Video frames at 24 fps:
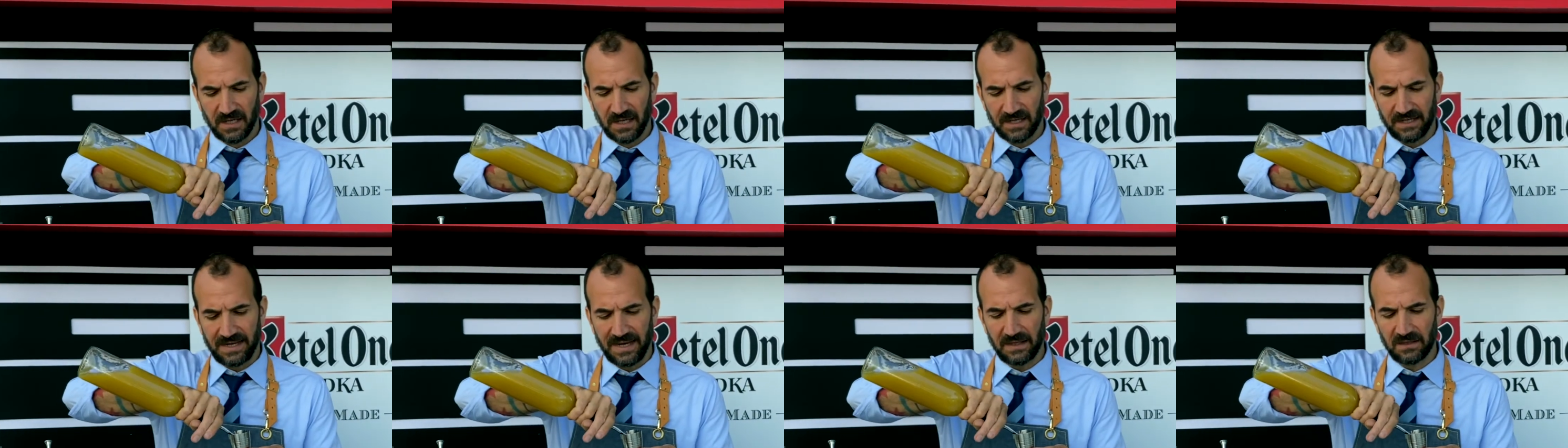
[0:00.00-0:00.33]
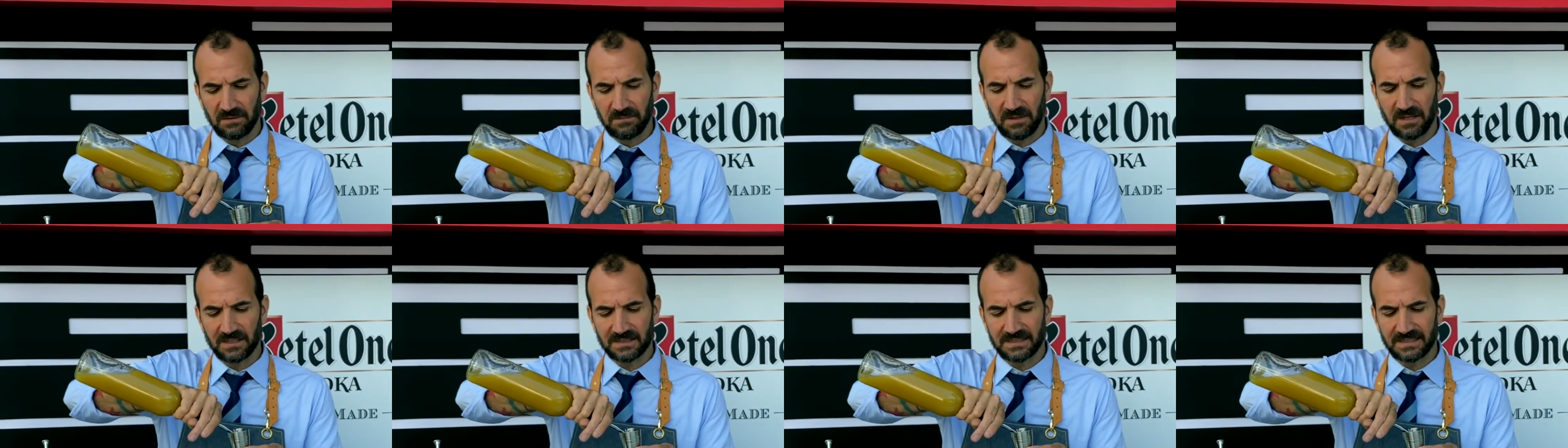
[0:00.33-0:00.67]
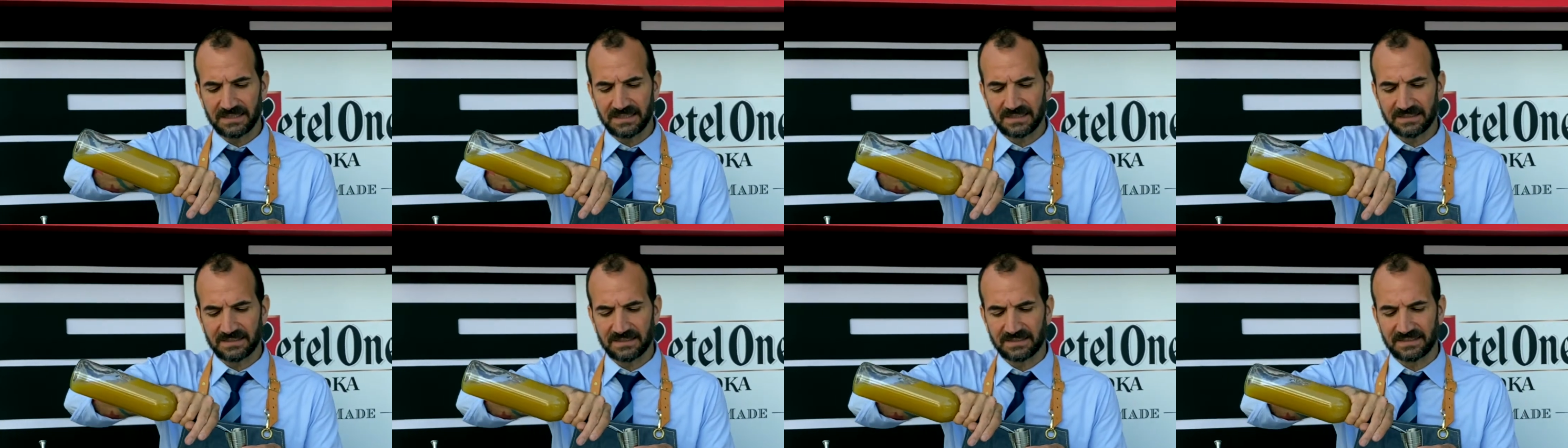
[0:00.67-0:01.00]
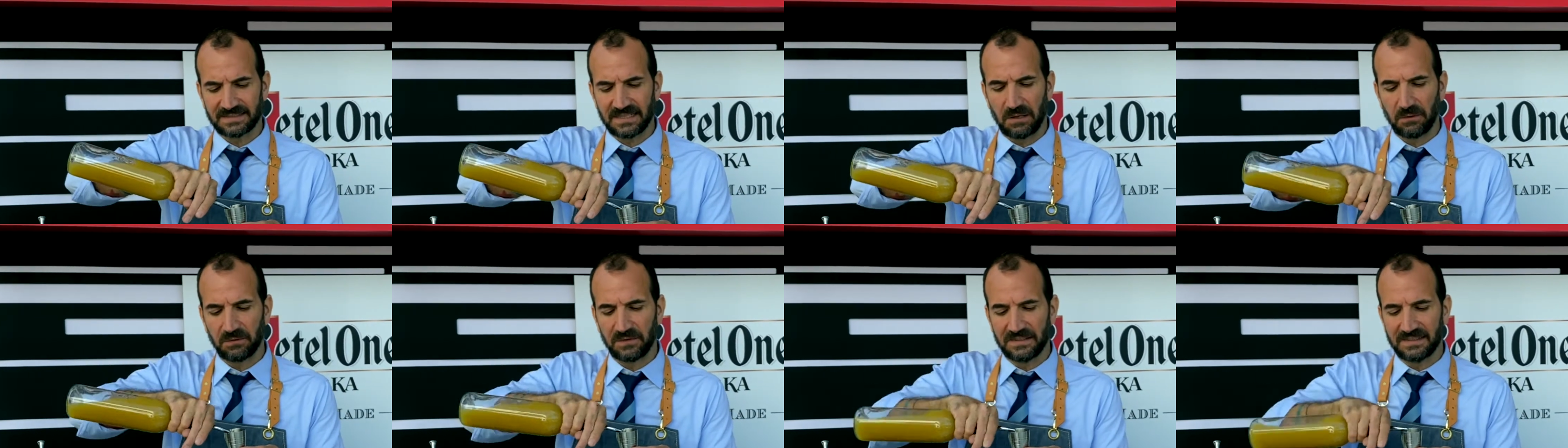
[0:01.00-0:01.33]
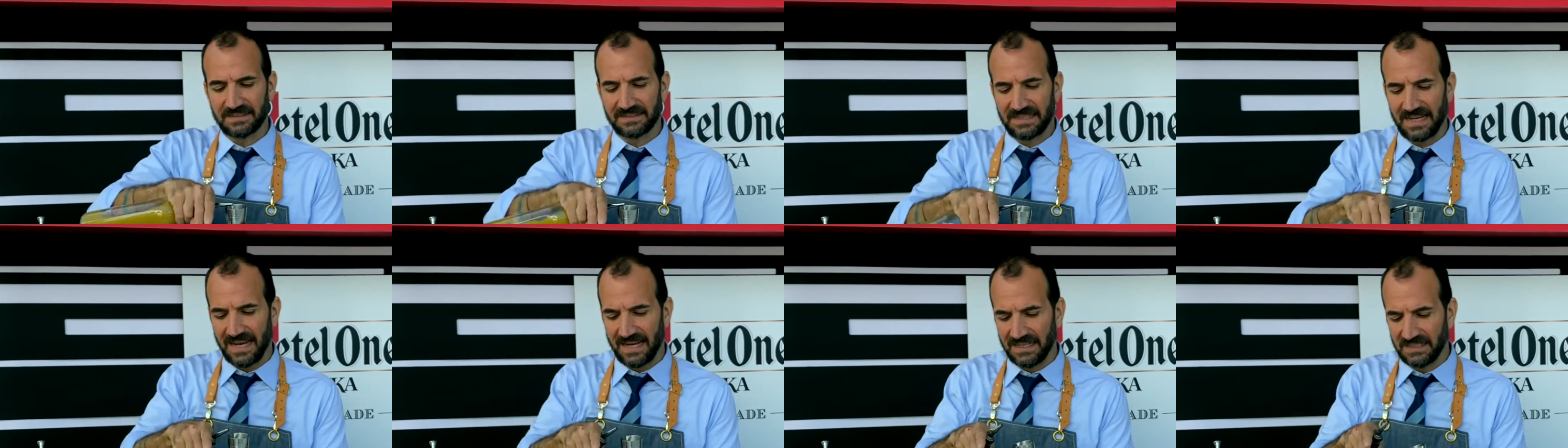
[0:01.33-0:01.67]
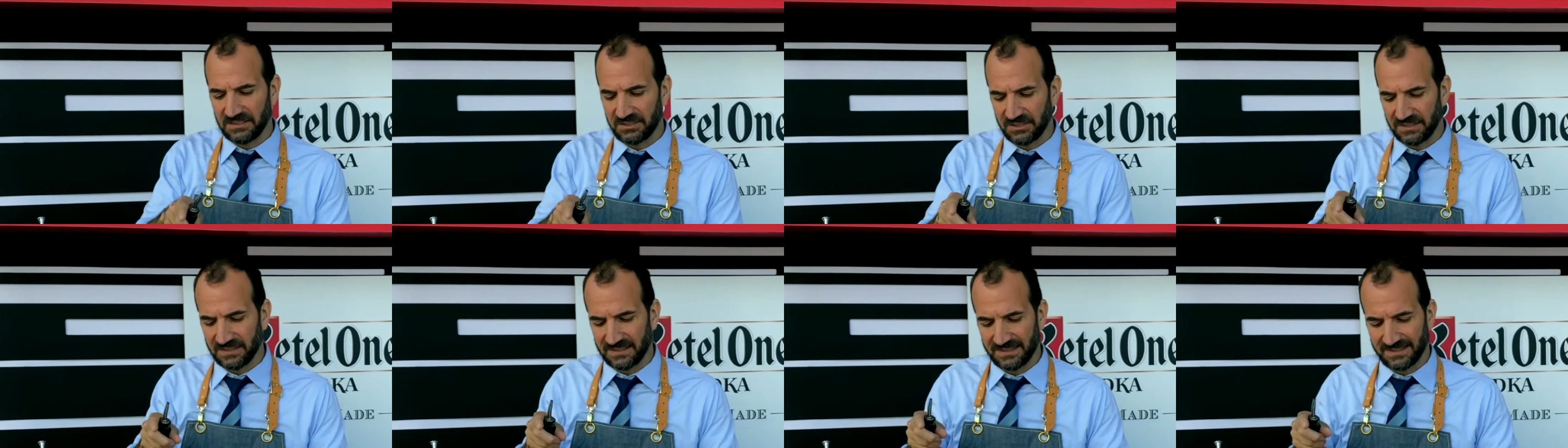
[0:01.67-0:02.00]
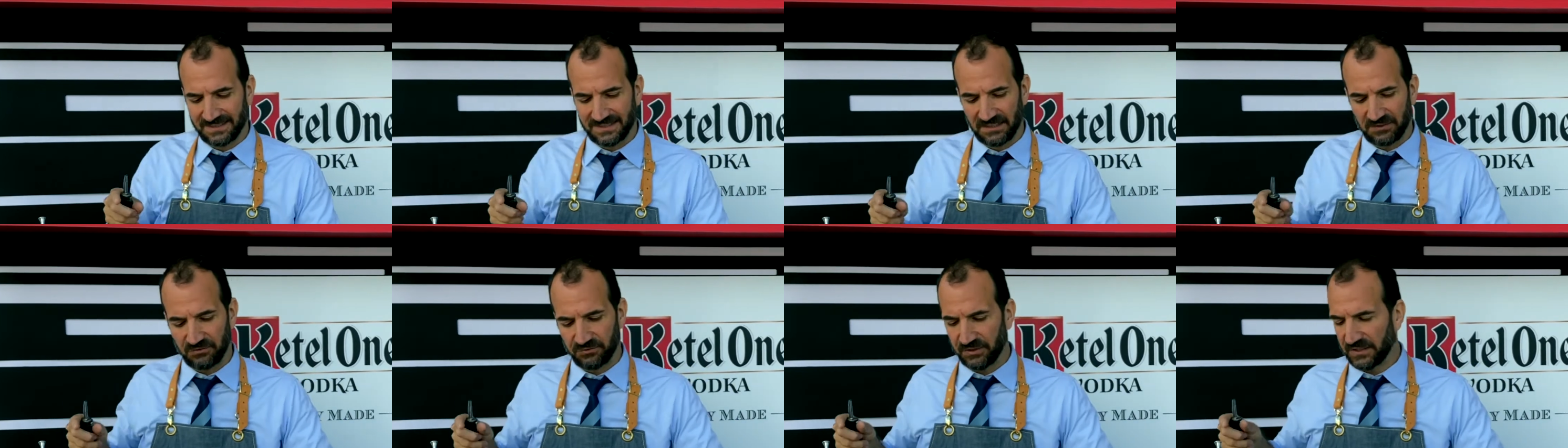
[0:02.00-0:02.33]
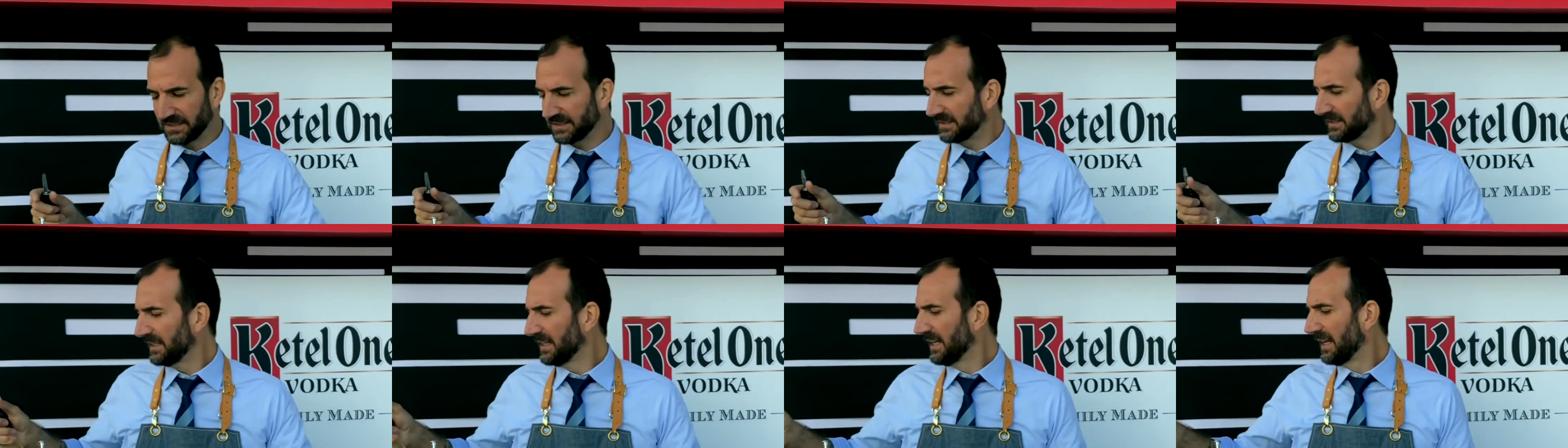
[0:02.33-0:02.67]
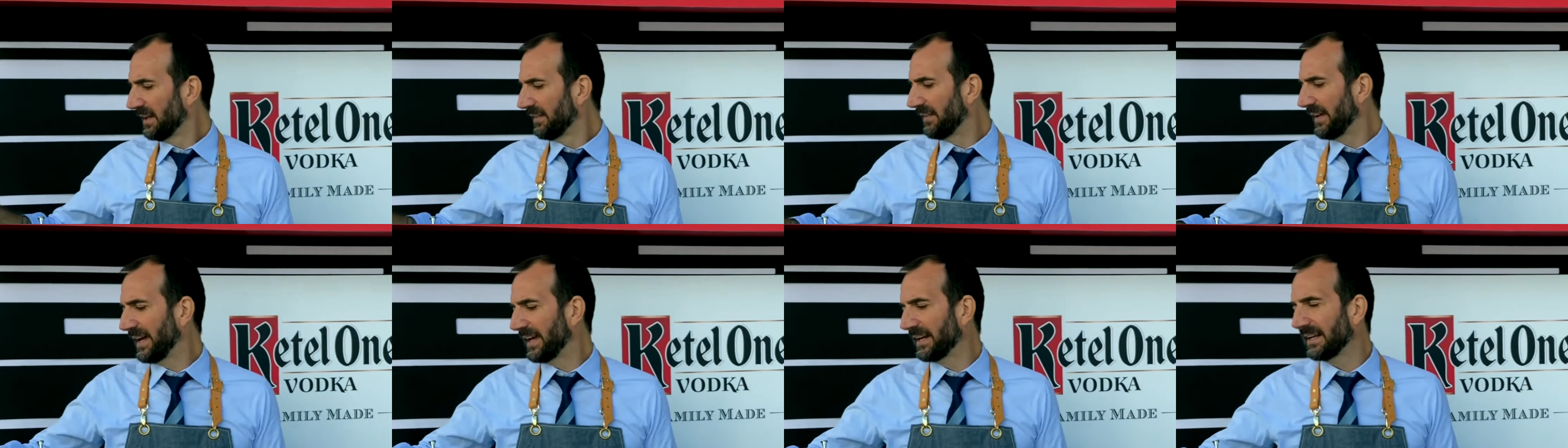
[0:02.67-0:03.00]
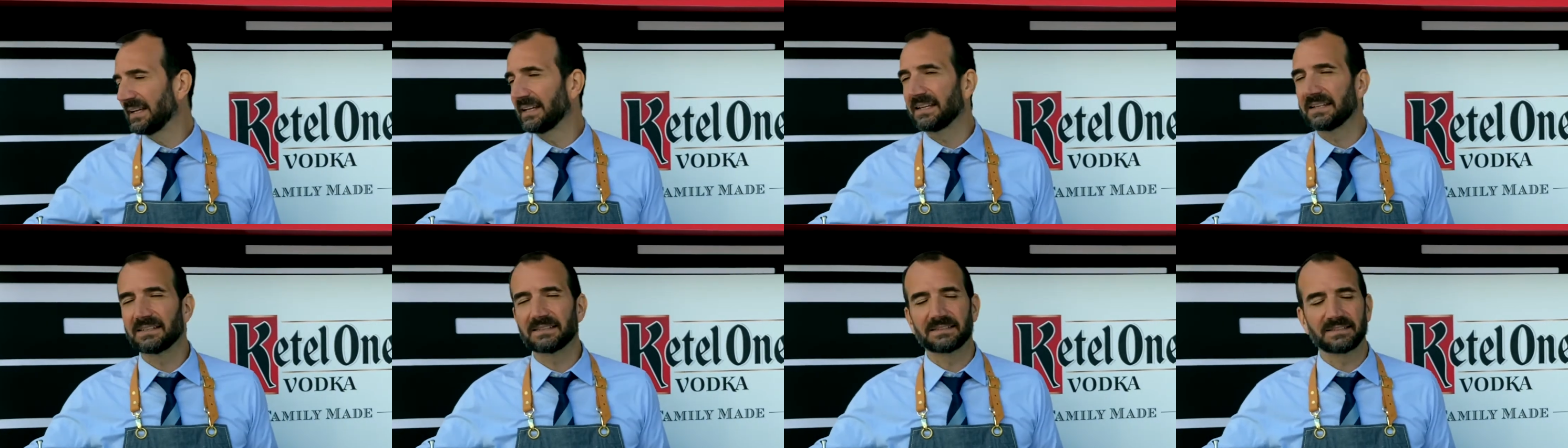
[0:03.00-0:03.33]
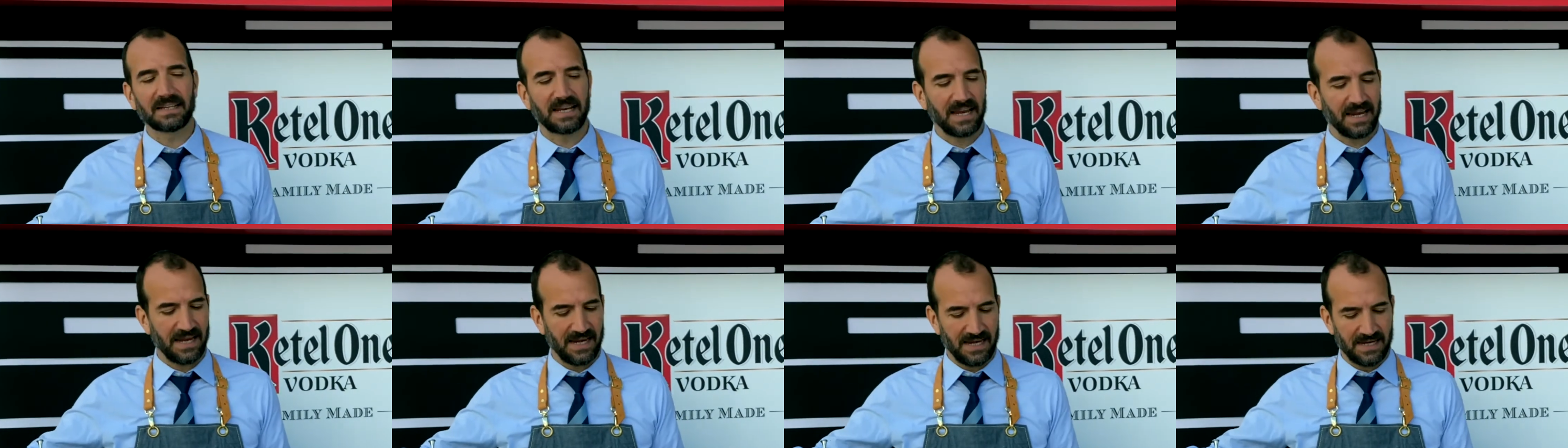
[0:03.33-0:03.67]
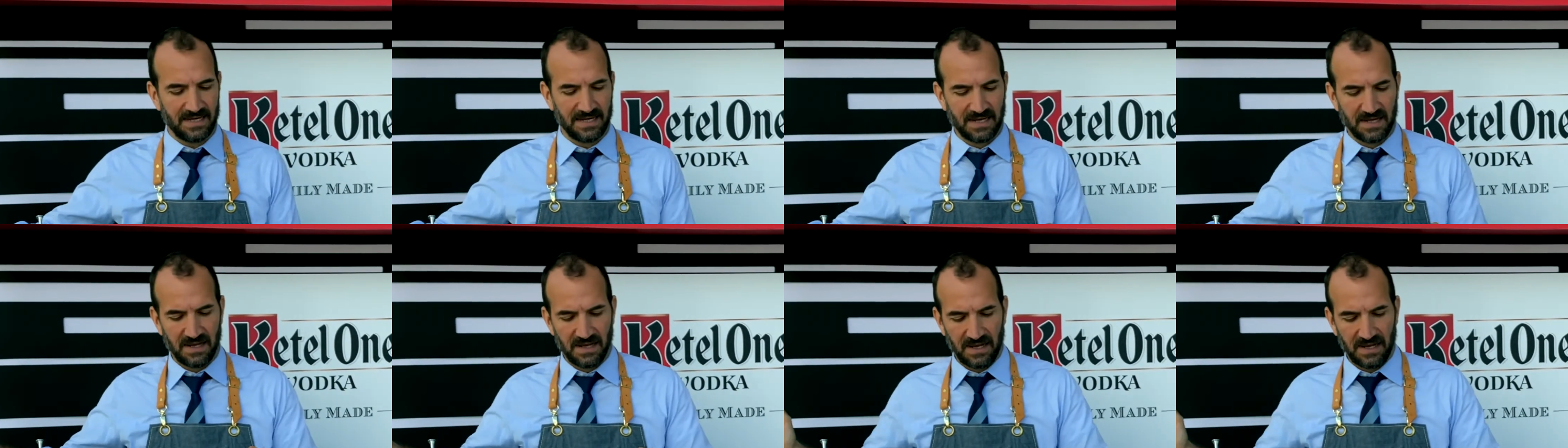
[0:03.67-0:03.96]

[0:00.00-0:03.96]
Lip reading: Calamansi is a Southeast Asian citrus that is a